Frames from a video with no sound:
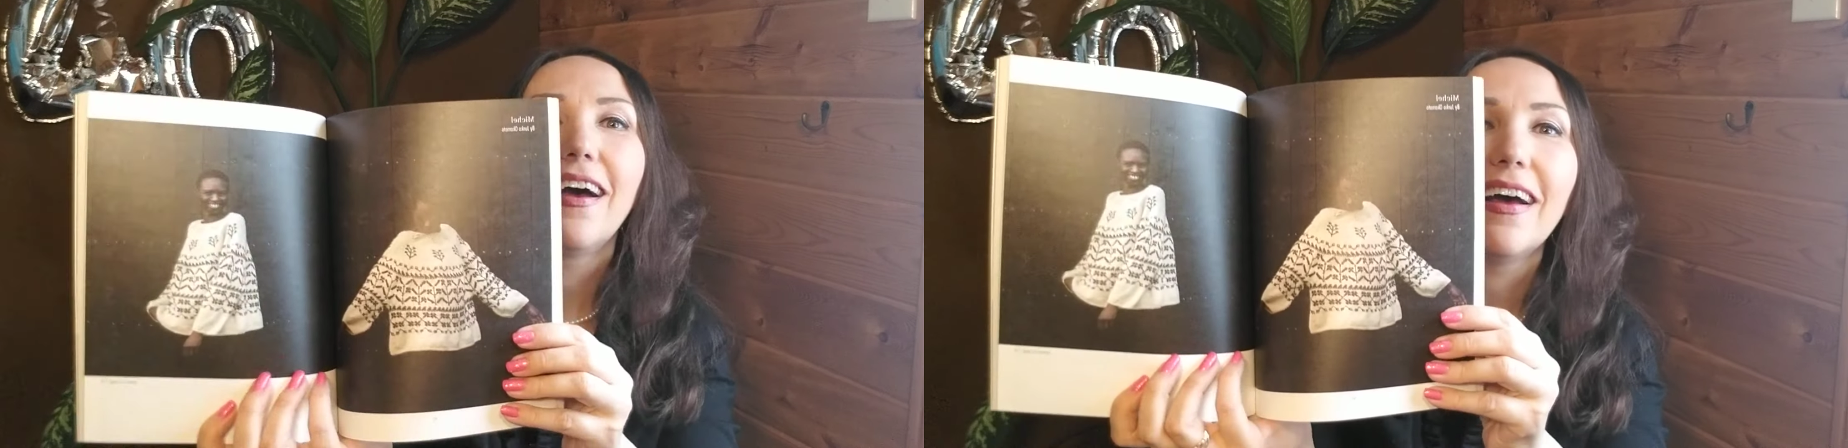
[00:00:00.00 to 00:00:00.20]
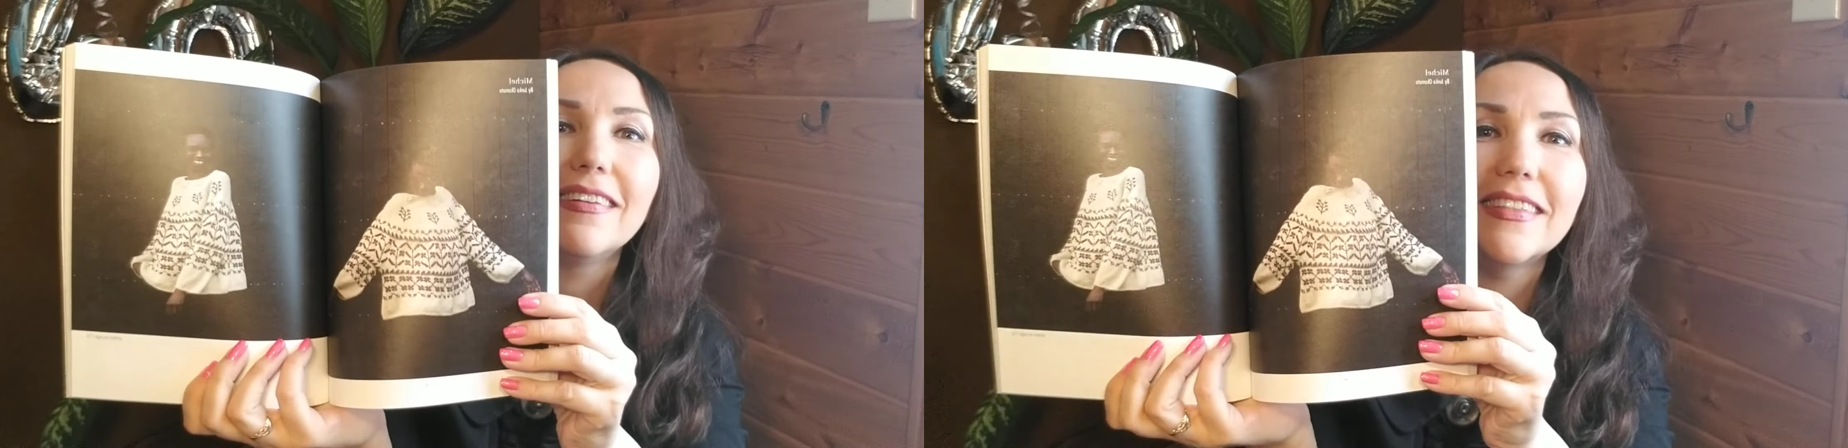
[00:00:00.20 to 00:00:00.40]

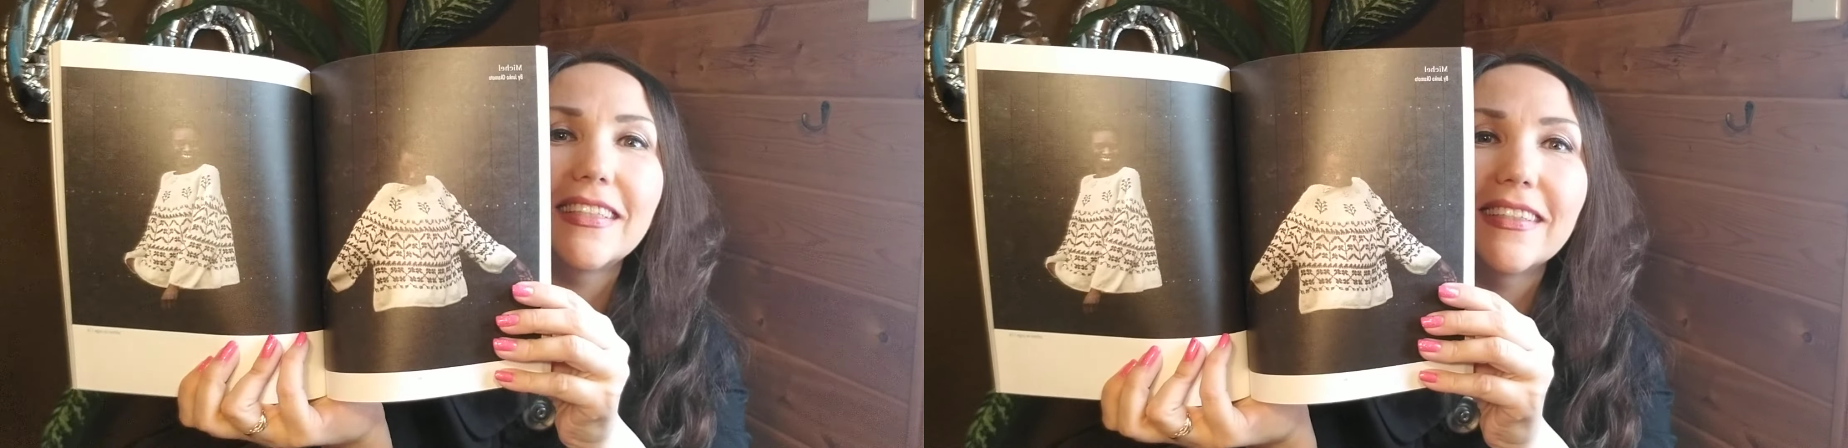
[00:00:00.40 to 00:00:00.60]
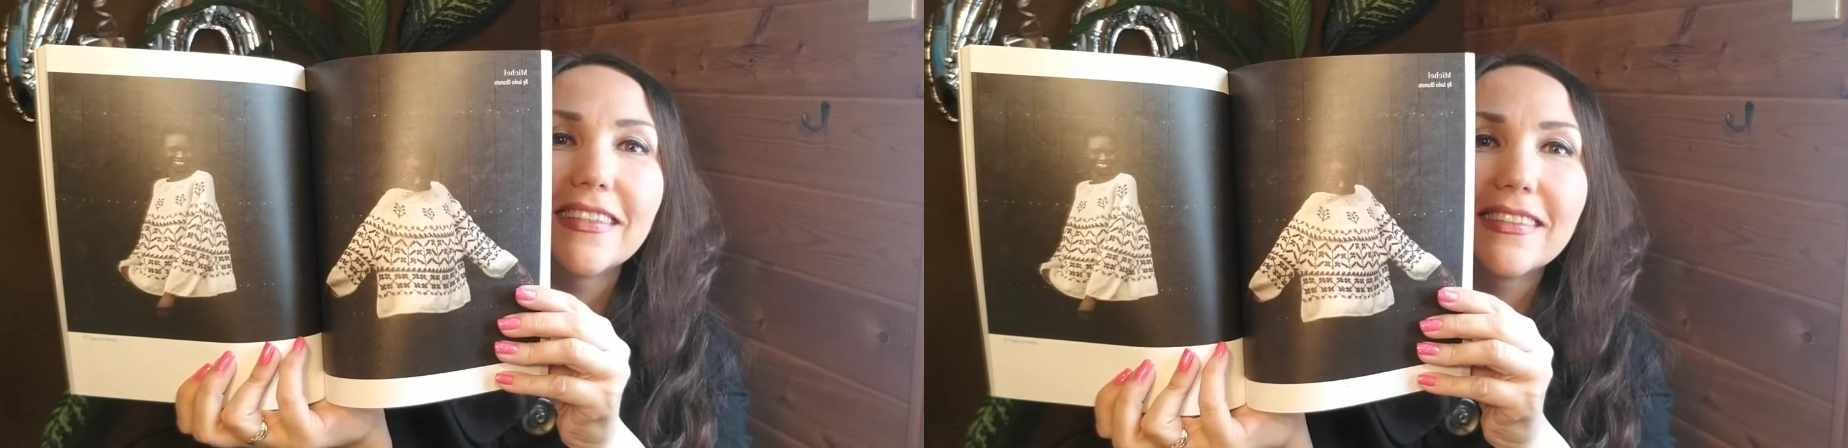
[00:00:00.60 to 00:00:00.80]
and
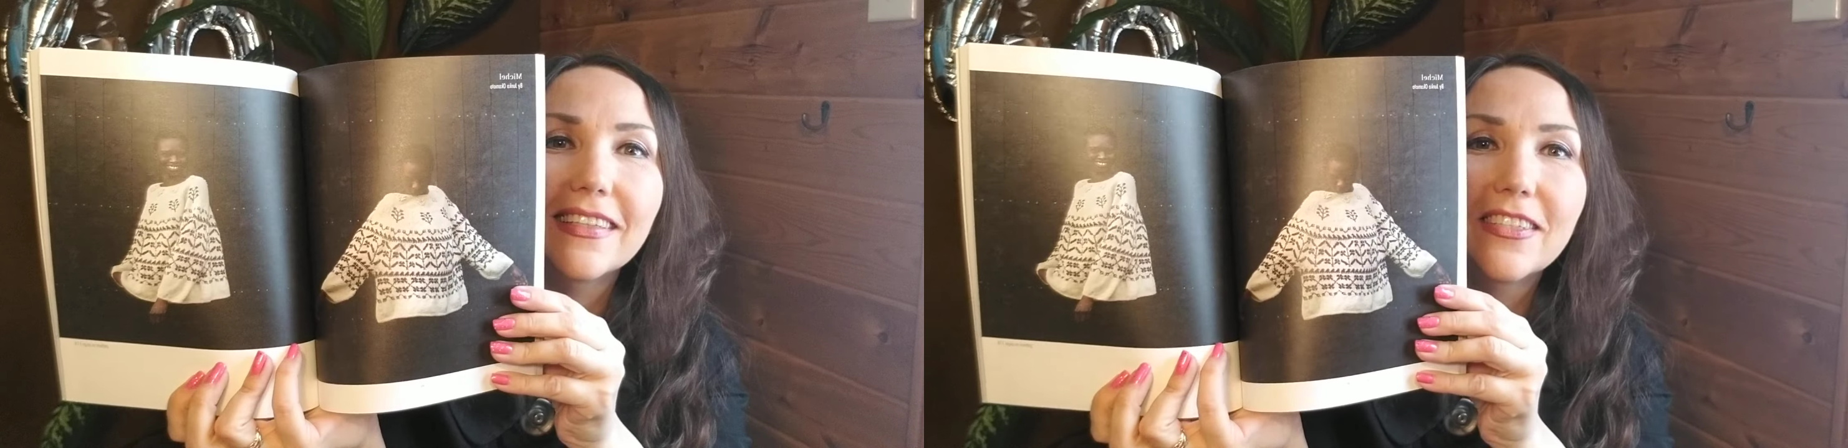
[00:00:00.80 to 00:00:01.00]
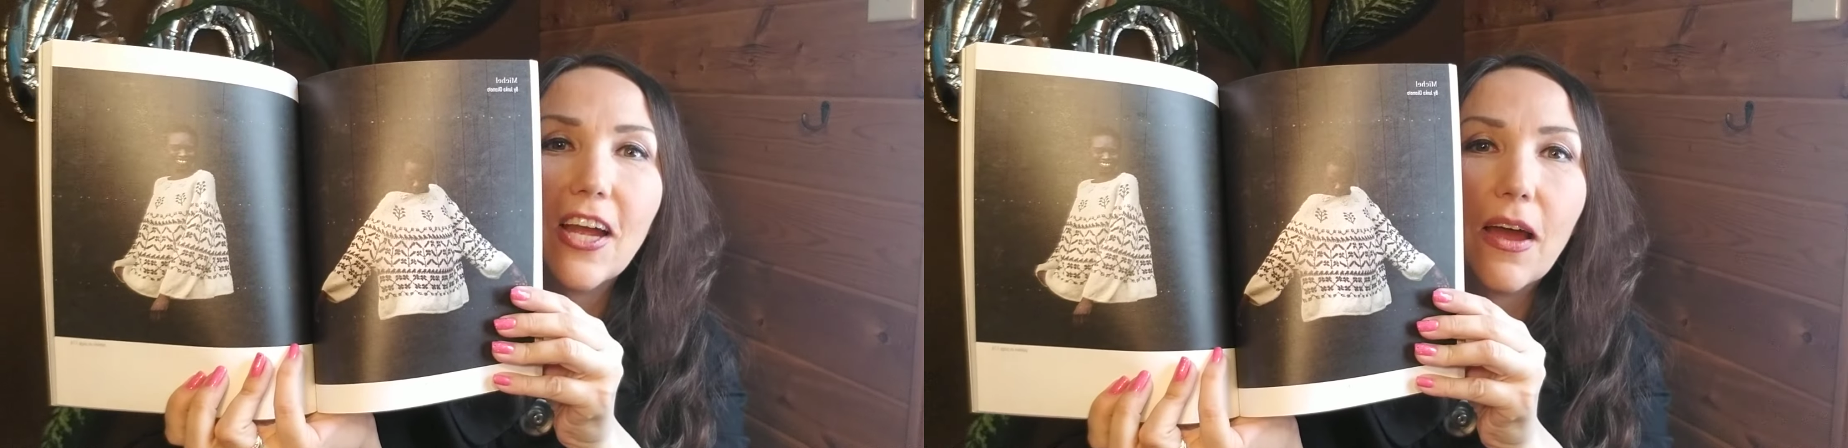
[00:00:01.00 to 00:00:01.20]
here's a
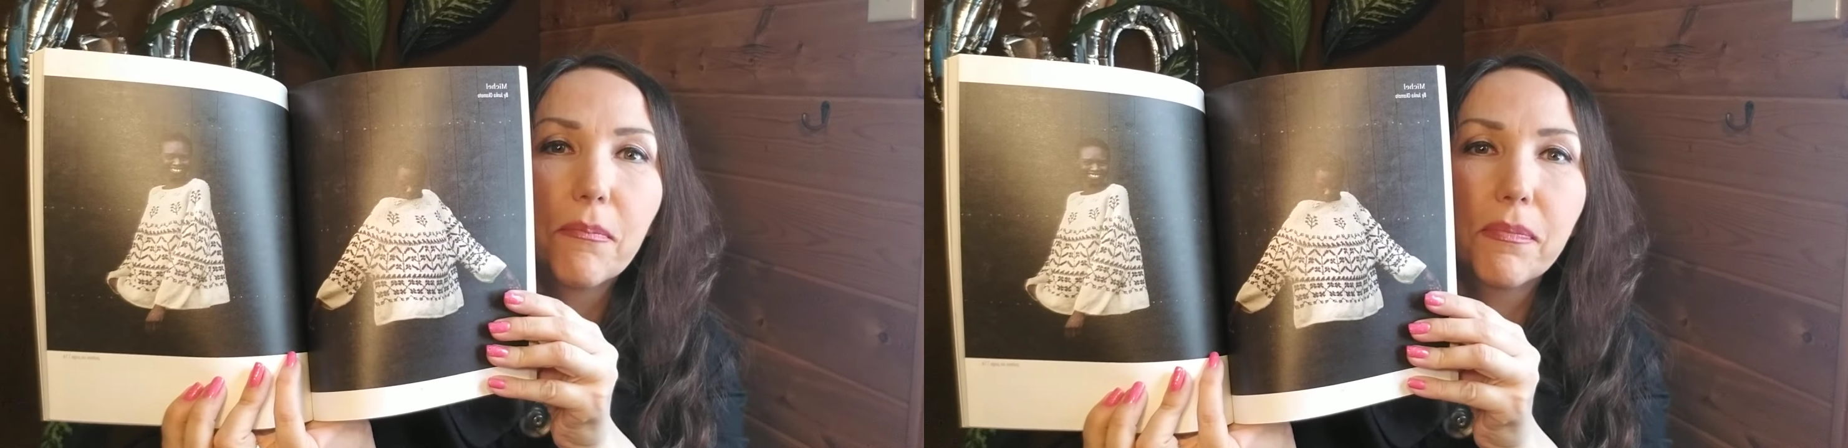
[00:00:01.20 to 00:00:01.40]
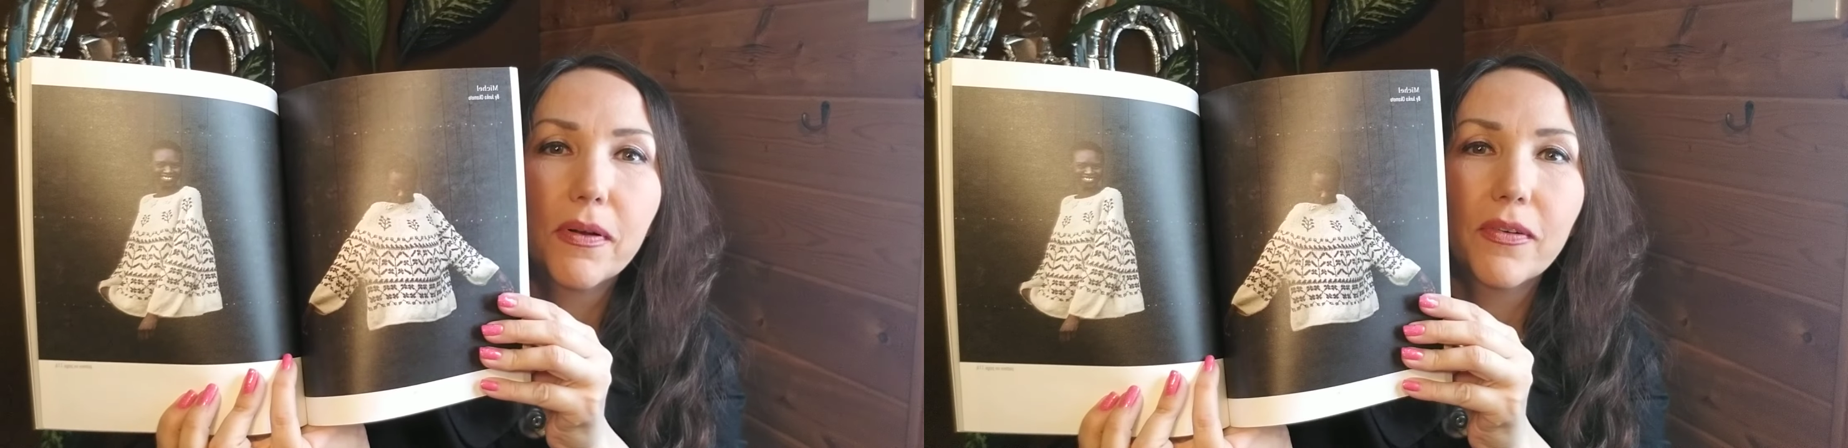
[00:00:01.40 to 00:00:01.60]

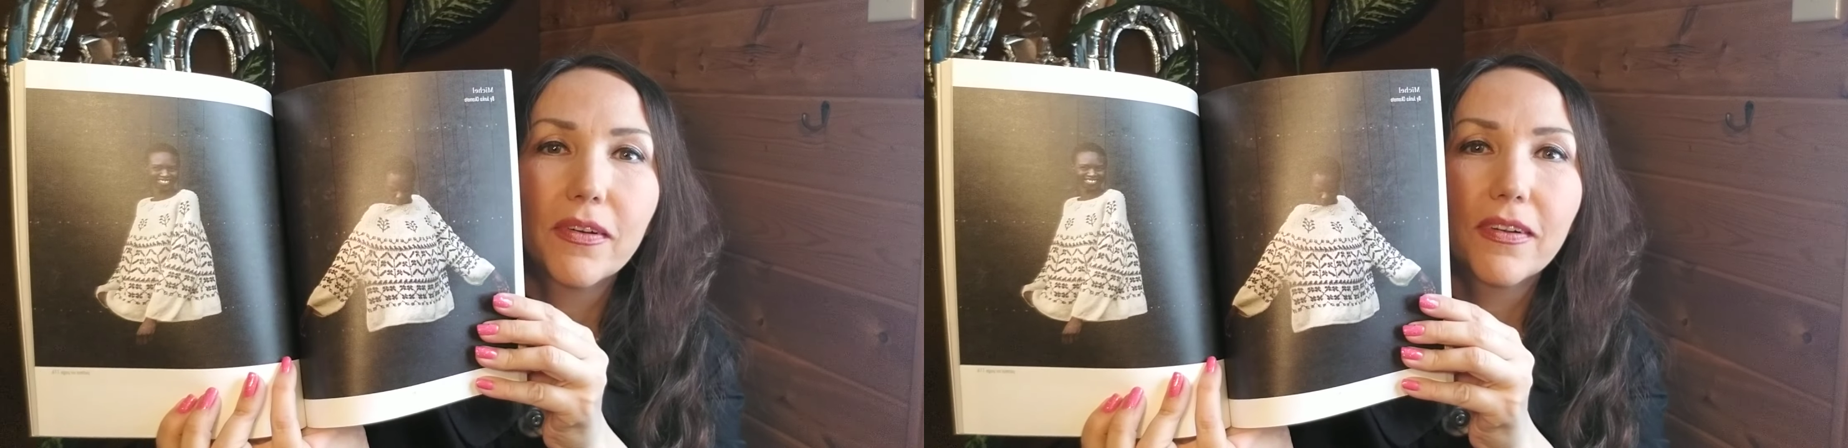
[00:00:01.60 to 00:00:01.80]
jumper,